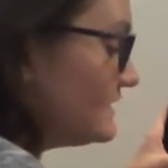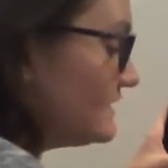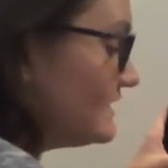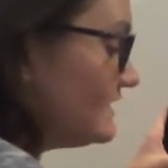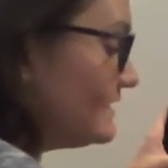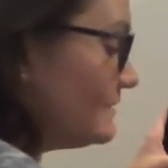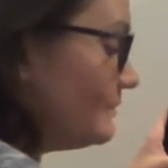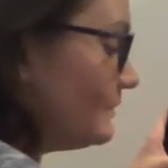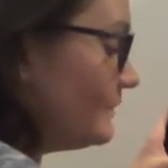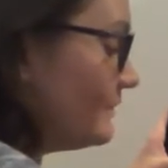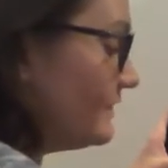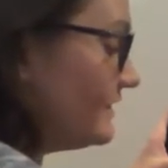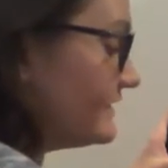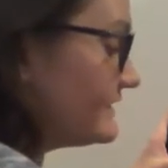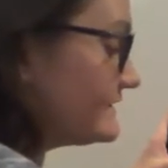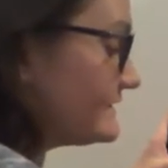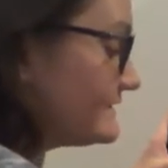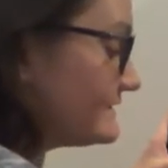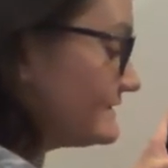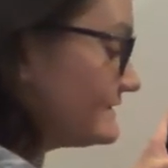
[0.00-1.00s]
keep
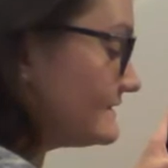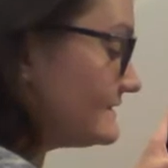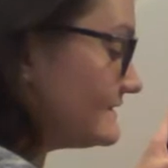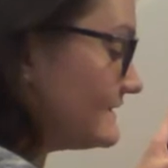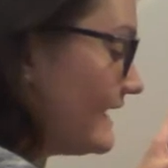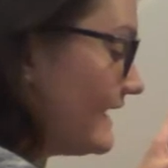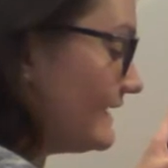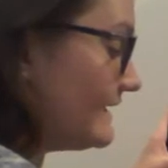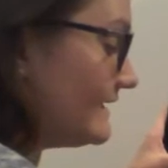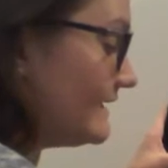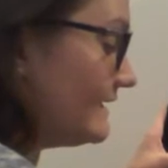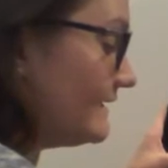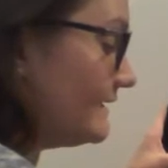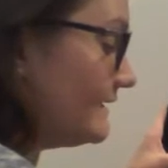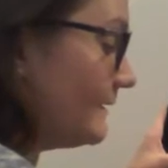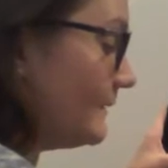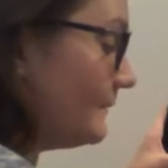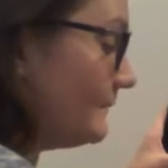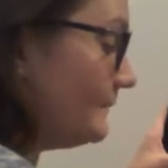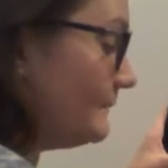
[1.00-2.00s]
the steady
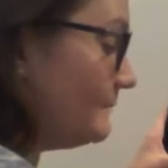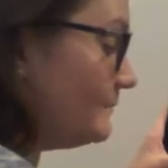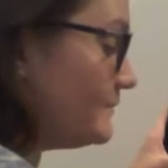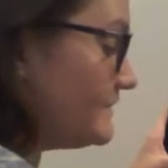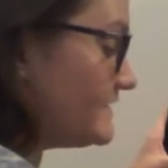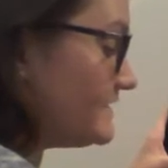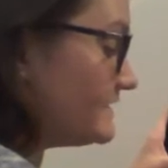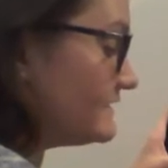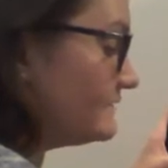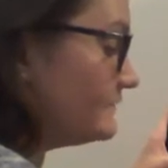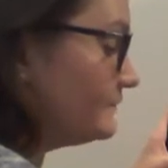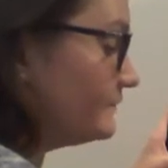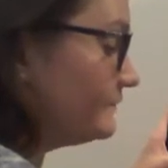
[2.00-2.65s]
beat.